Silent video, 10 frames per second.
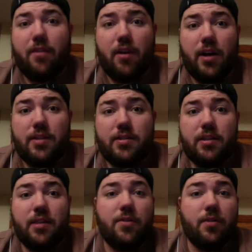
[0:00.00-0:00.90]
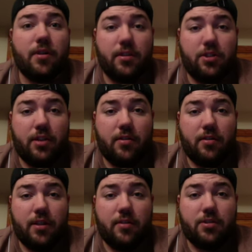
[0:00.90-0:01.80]
For us, if you were in a
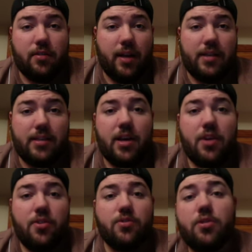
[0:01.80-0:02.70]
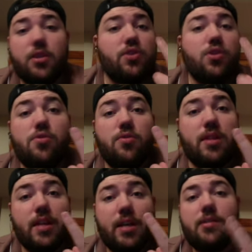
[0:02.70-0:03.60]
general English class, those are the two
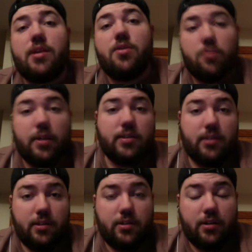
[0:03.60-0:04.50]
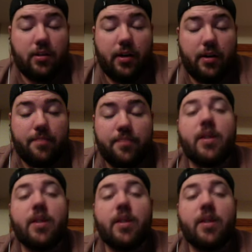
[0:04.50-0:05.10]
things that you researched earlier.